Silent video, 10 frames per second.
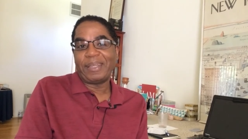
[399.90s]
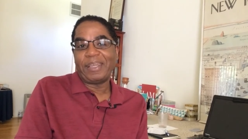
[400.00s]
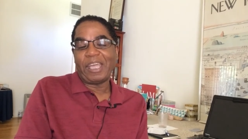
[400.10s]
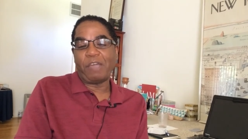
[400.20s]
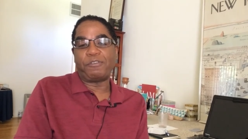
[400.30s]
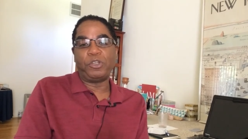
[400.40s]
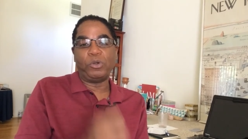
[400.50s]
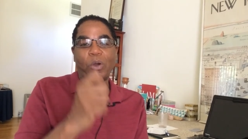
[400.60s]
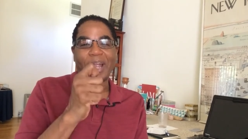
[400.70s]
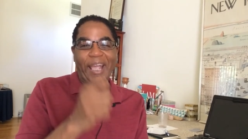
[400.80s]
If you
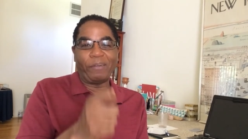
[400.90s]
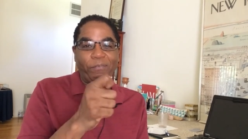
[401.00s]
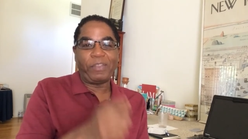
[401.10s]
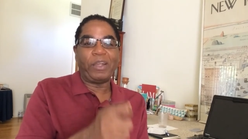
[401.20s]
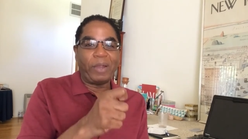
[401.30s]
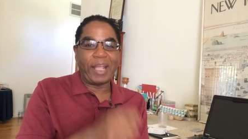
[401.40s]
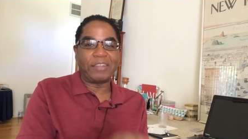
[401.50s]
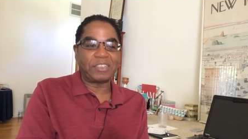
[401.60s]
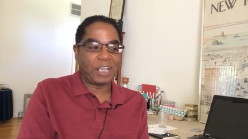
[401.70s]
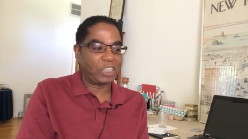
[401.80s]
are out there
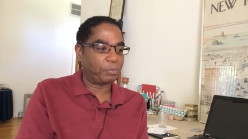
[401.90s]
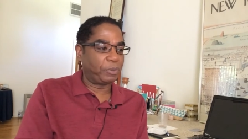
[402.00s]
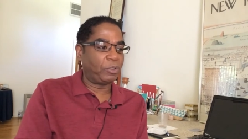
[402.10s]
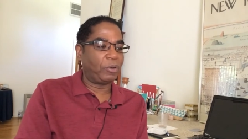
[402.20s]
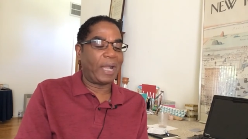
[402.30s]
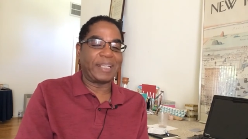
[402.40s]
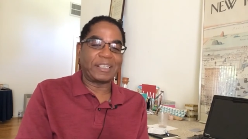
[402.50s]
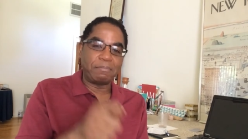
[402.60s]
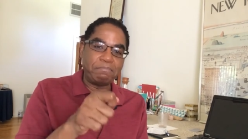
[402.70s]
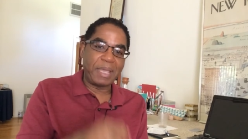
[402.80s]
as an entrepreneur, I
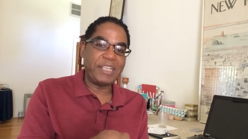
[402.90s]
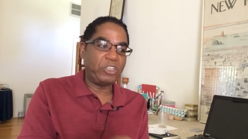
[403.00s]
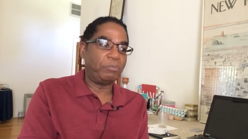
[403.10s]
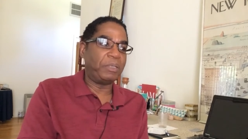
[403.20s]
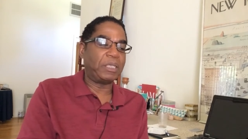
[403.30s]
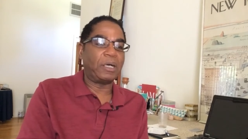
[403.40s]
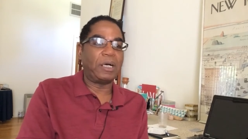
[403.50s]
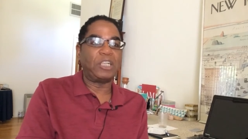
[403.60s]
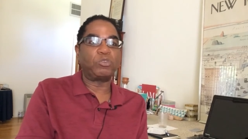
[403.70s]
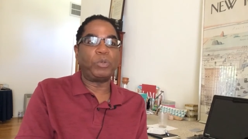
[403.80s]
commend you
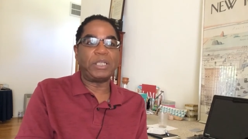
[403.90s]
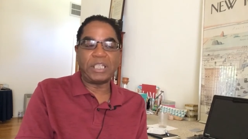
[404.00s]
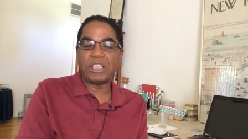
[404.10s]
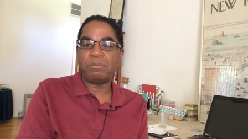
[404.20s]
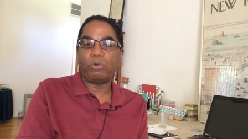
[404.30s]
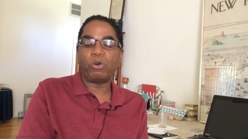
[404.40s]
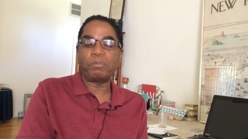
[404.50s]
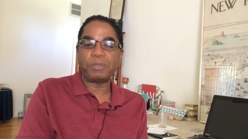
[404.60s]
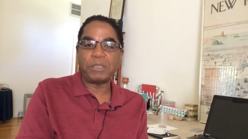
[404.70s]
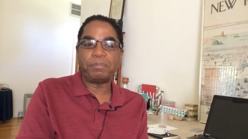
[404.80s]
because we need more
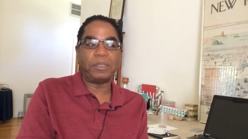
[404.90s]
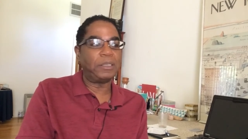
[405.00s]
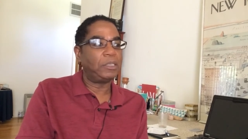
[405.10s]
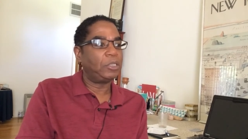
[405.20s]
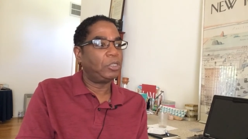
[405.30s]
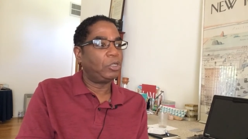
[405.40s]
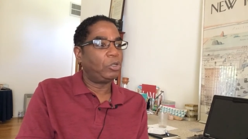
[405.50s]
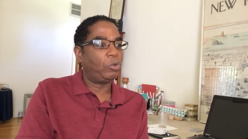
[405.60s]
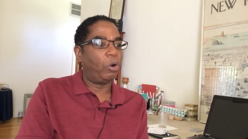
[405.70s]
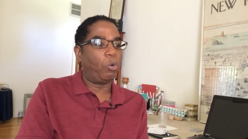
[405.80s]
people
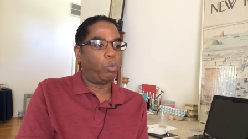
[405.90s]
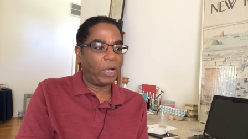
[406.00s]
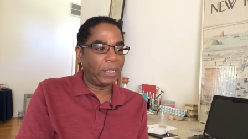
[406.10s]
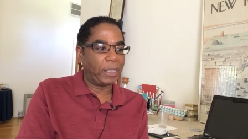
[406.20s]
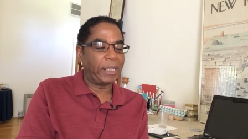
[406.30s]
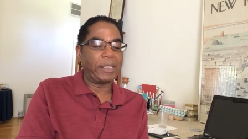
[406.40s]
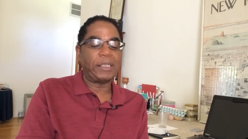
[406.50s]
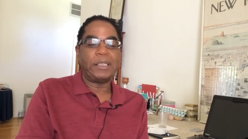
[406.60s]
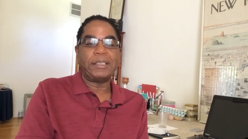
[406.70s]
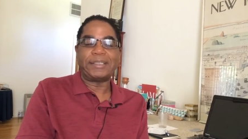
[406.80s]
who are willing
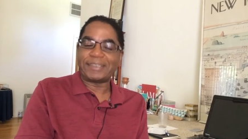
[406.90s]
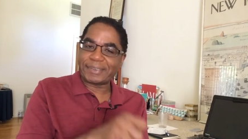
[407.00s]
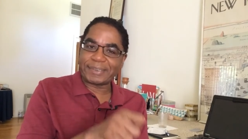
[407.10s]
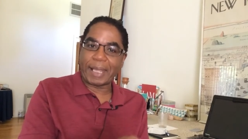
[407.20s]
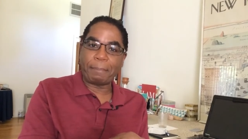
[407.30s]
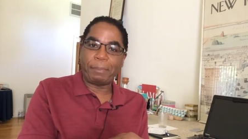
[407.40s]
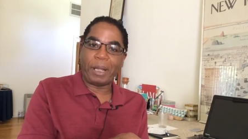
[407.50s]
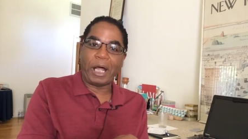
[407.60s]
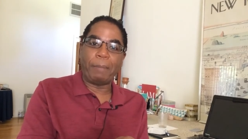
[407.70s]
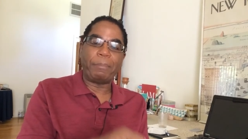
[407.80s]
to step
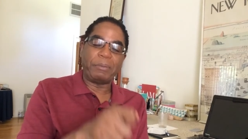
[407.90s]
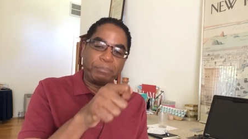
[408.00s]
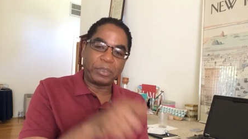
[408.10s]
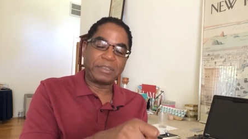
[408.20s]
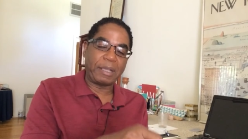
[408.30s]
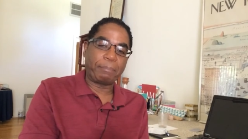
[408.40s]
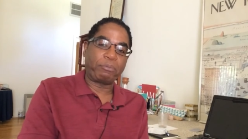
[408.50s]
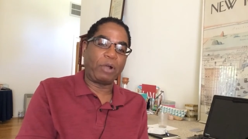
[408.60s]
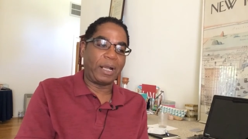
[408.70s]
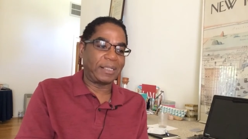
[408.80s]
up and put their
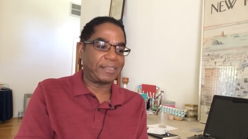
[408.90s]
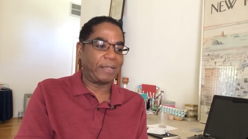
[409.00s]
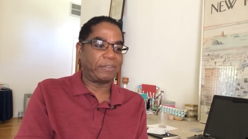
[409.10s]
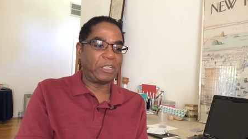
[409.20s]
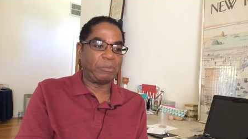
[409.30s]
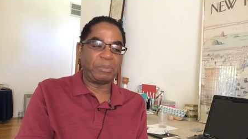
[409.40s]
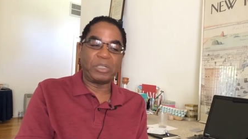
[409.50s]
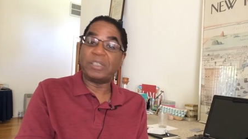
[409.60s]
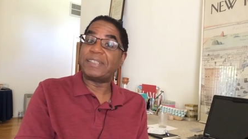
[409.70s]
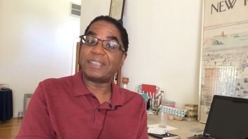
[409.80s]
products out there
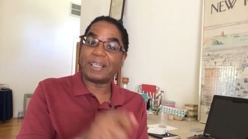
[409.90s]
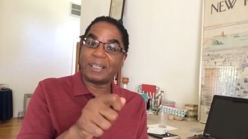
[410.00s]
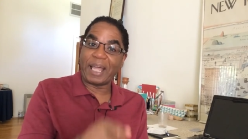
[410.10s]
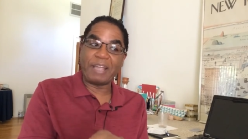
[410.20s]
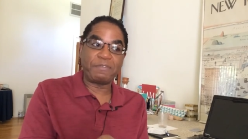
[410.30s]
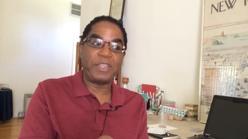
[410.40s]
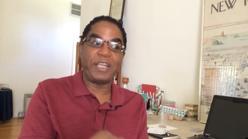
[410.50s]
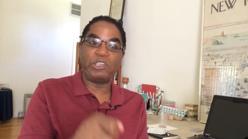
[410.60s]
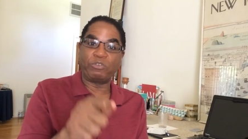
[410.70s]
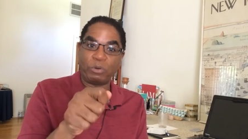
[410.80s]
because it's a life that
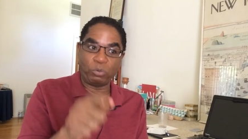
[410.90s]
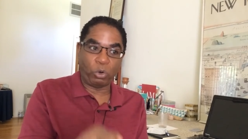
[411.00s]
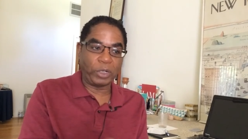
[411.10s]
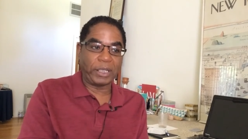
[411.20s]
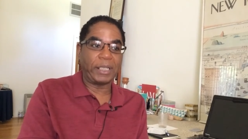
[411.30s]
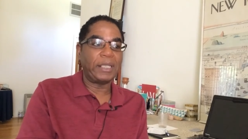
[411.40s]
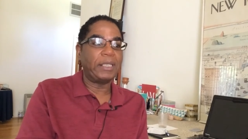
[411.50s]
is rewarding.